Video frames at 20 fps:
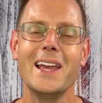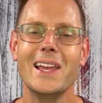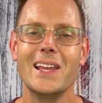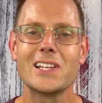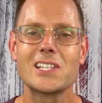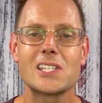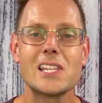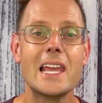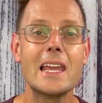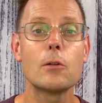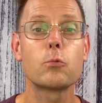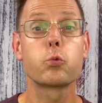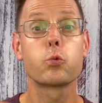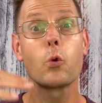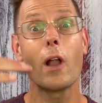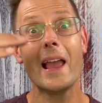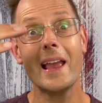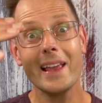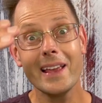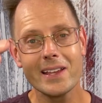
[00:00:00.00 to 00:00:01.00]
is they
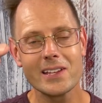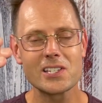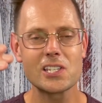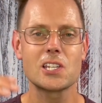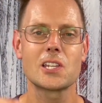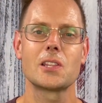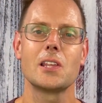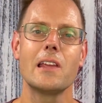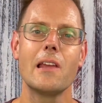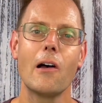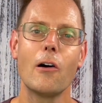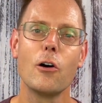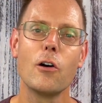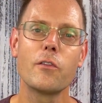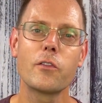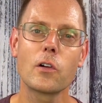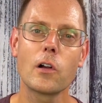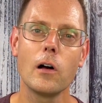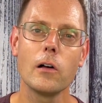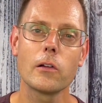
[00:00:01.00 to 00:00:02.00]
raised the
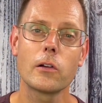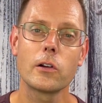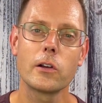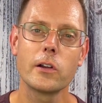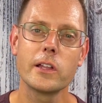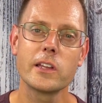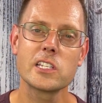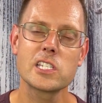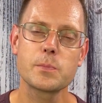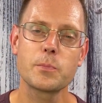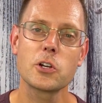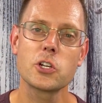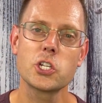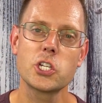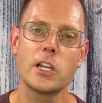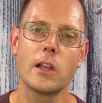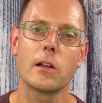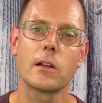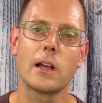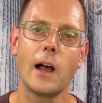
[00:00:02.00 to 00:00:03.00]
overall earnings per
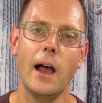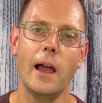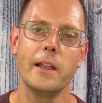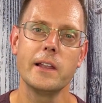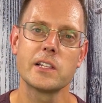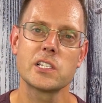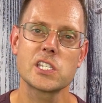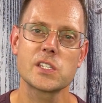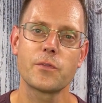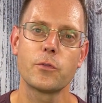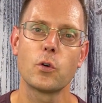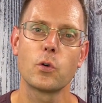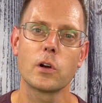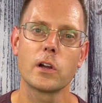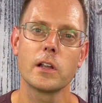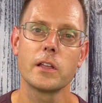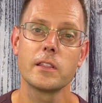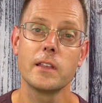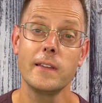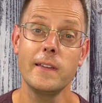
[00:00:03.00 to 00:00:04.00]
share guidance
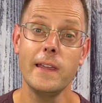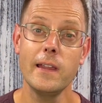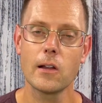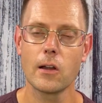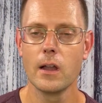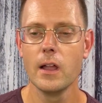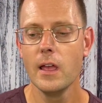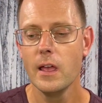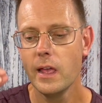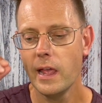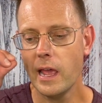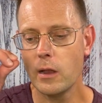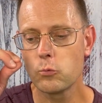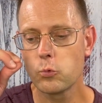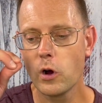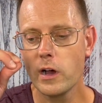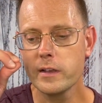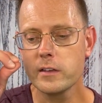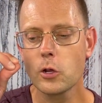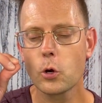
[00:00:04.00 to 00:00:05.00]
for the year. And
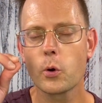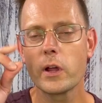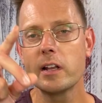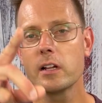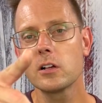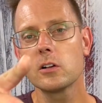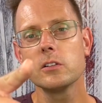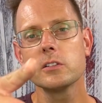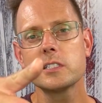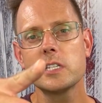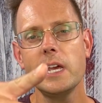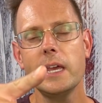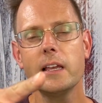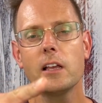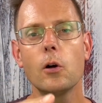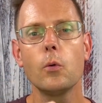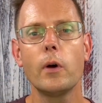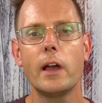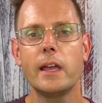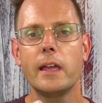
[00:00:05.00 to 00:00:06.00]
one critical
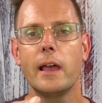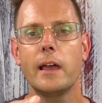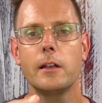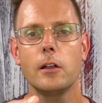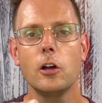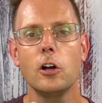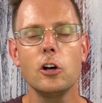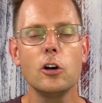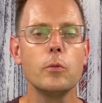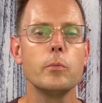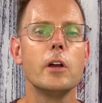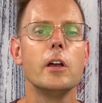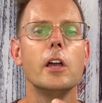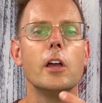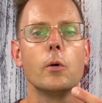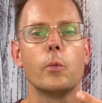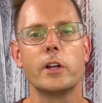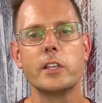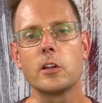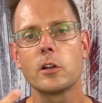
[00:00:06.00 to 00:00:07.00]
takeaway at home
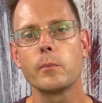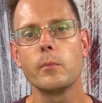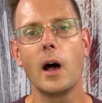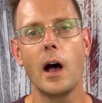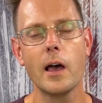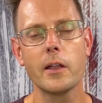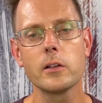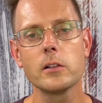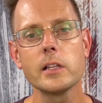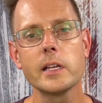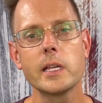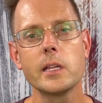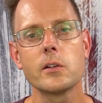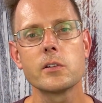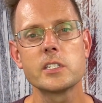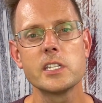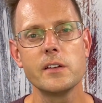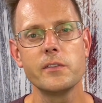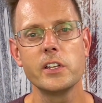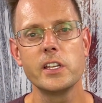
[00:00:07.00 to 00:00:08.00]
when you're modeling your
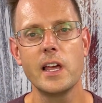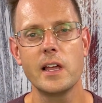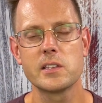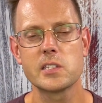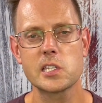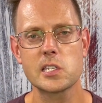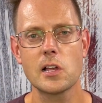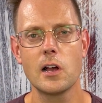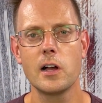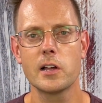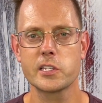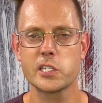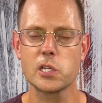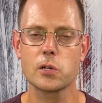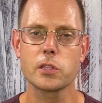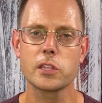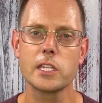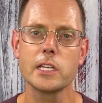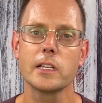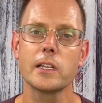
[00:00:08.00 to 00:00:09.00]
dividend stocks, you're
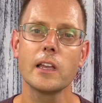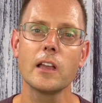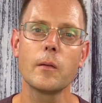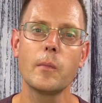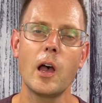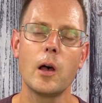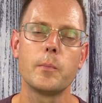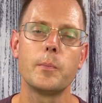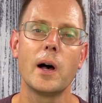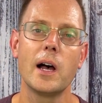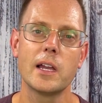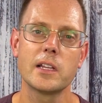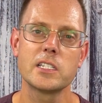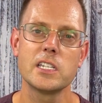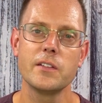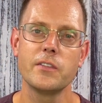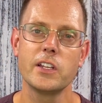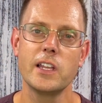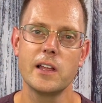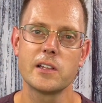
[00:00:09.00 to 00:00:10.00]
thinking about buying
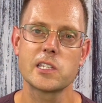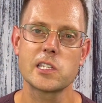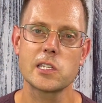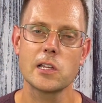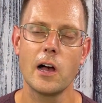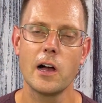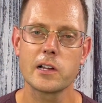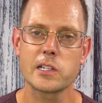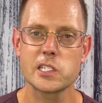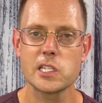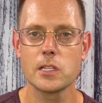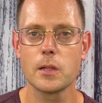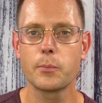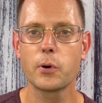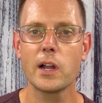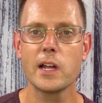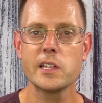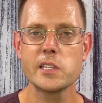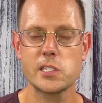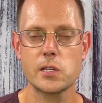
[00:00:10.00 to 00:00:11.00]
dividend stocks and the
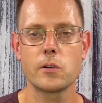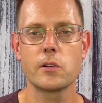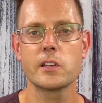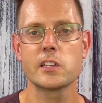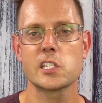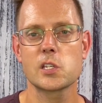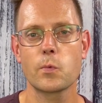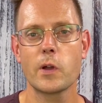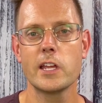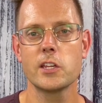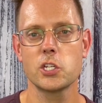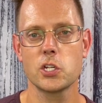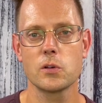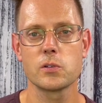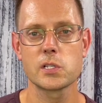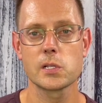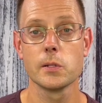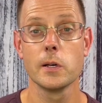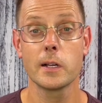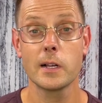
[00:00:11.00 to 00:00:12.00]
price earnings
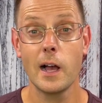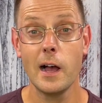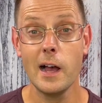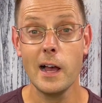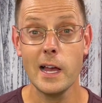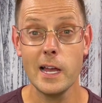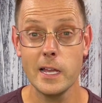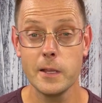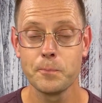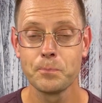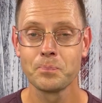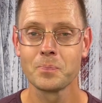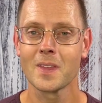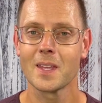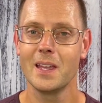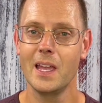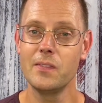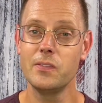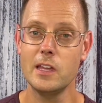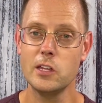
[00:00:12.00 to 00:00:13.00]
ratios look high,
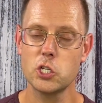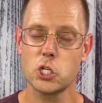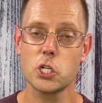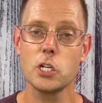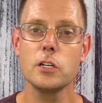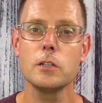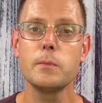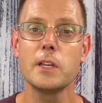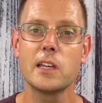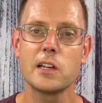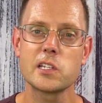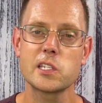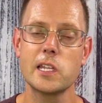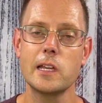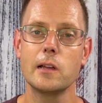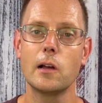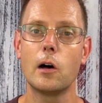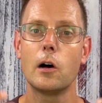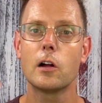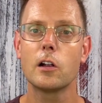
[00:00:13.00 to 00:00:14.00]
and they should because
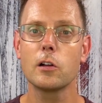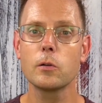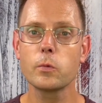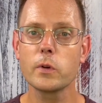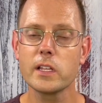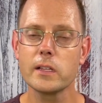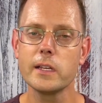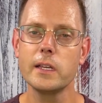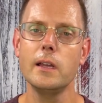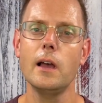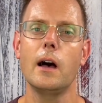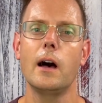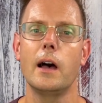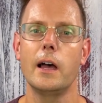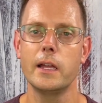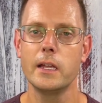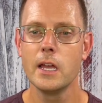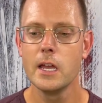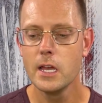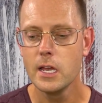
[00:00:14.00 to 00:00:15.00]
they are really high.